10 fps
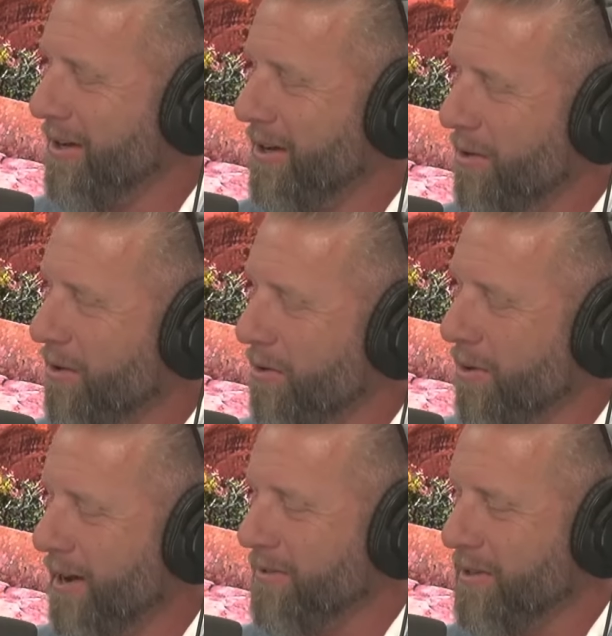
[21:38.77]
You
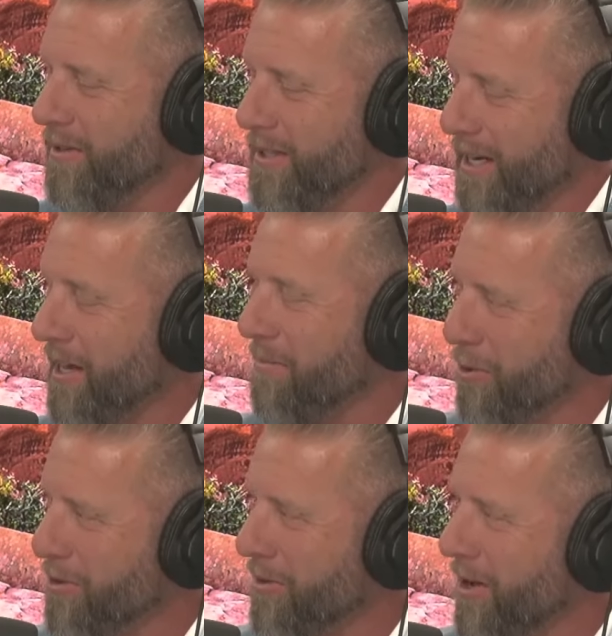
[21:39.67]
have to take that
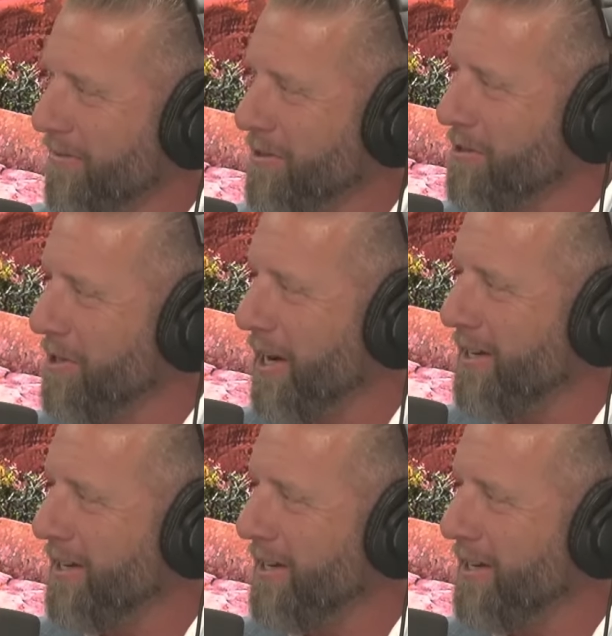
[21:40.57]
bushel off and shine.